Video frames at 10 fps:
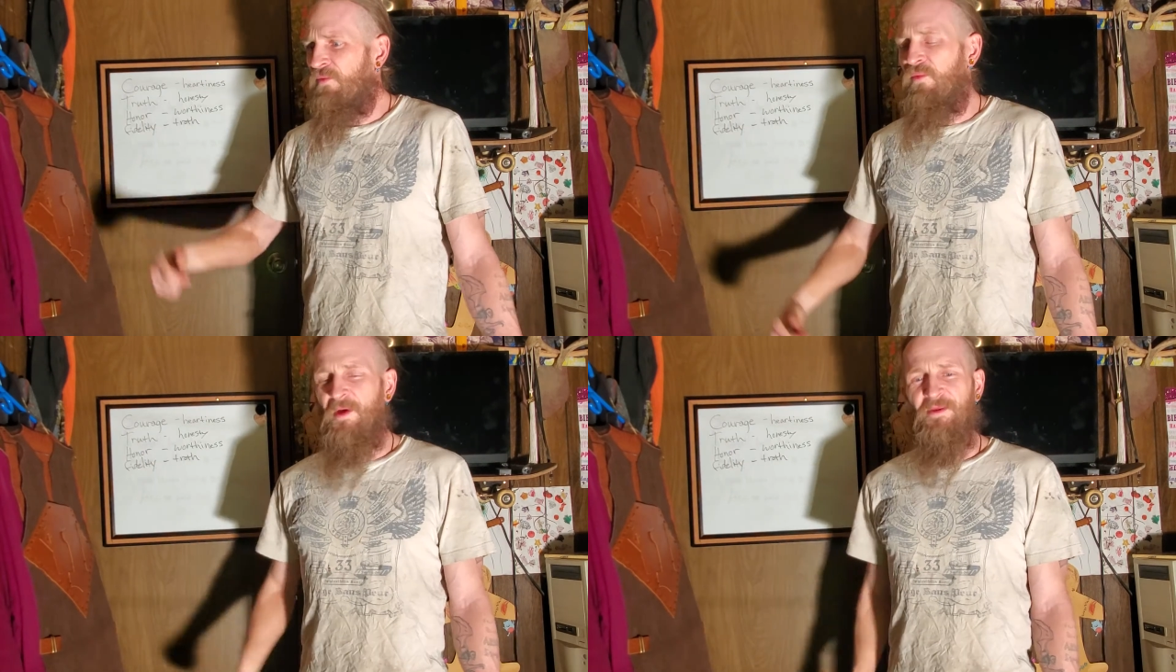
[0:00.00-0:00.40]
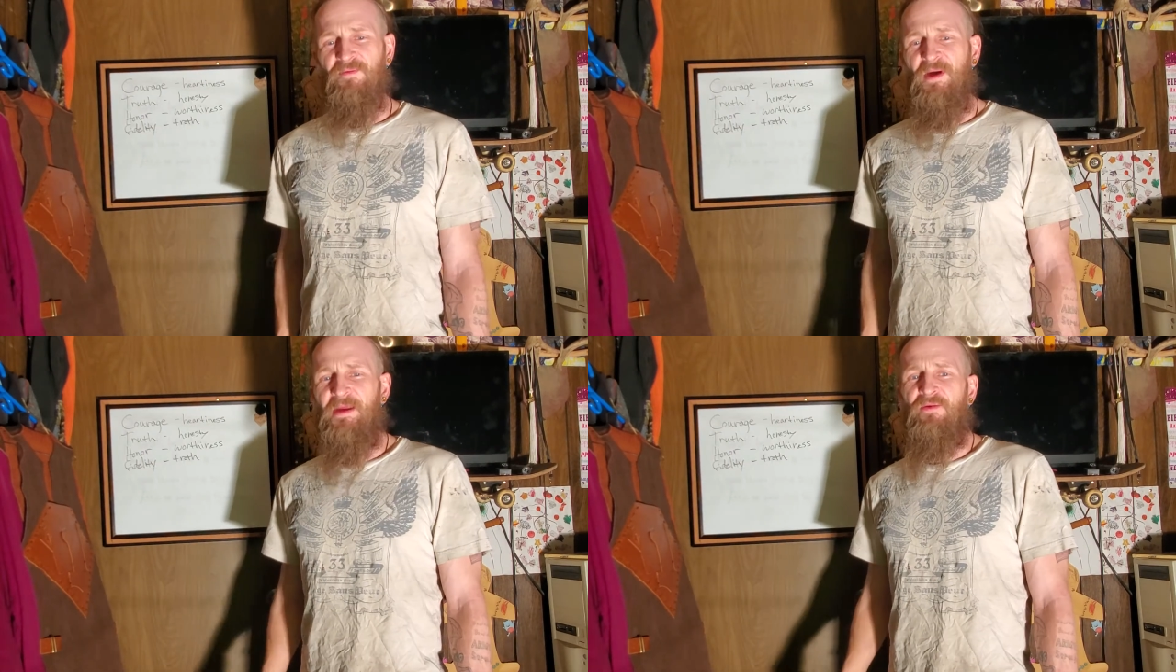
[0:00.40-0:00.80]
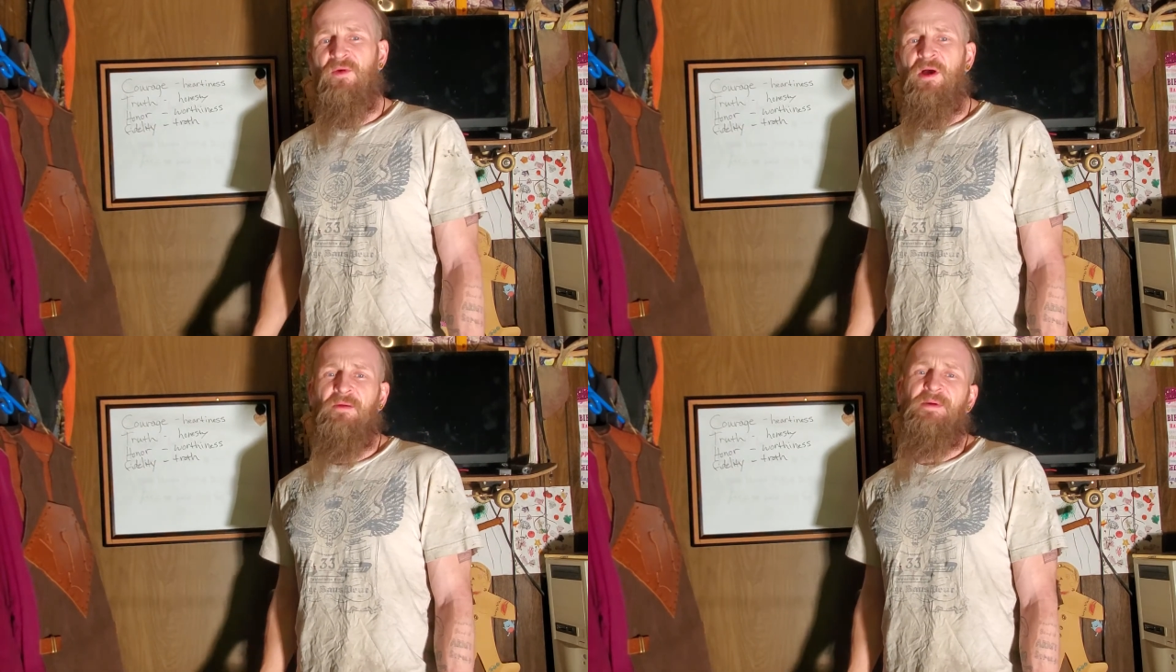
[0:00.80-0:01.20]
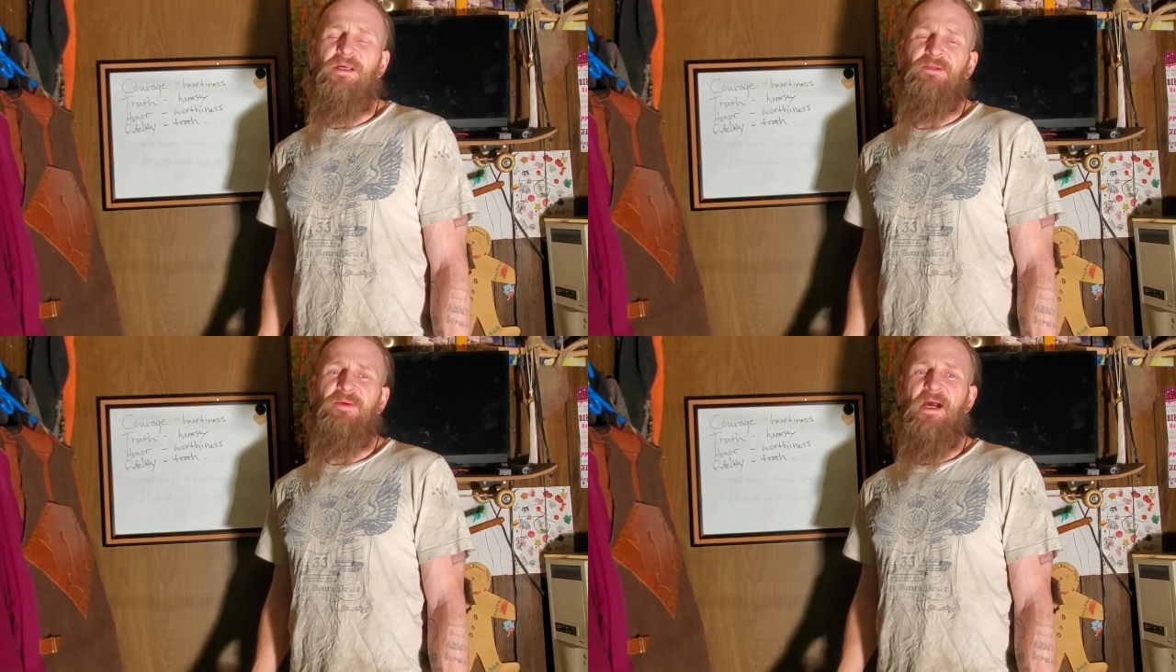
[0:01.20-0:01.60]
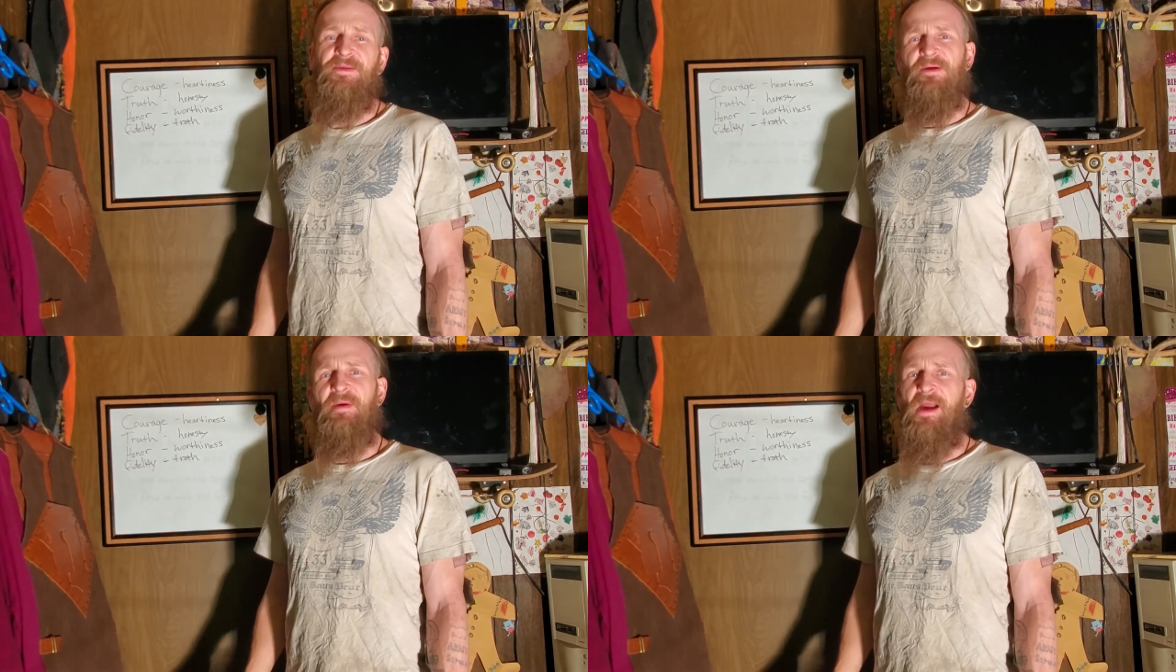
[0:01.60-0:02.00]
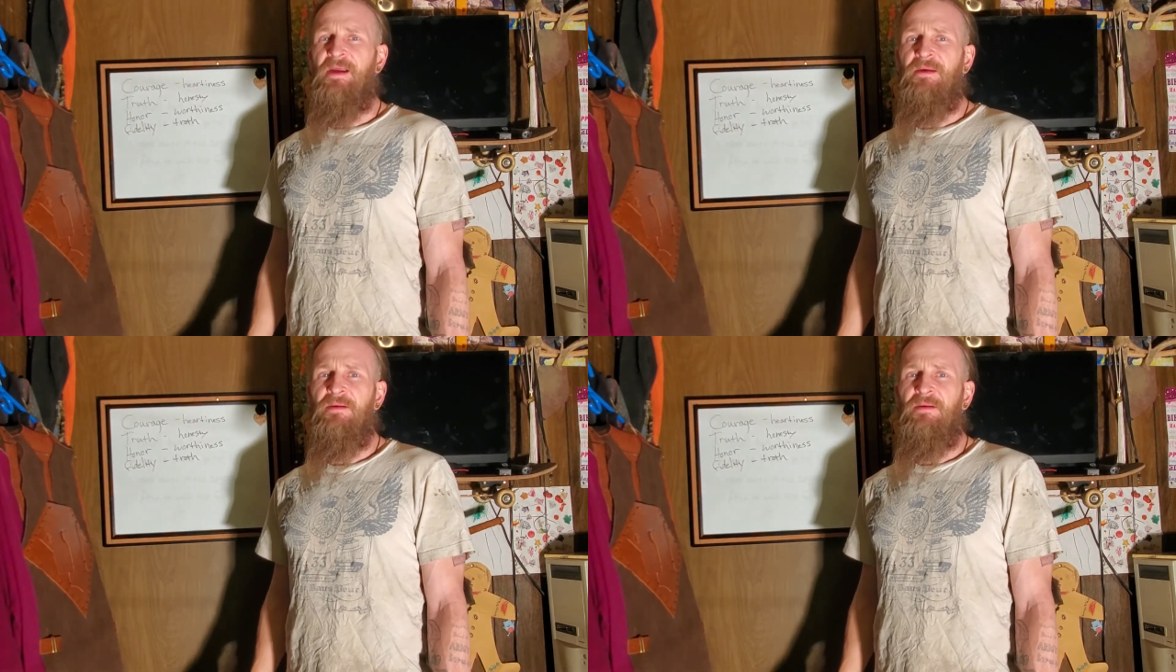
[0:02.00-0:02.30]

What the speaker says: whether right or wrong, because we got their back.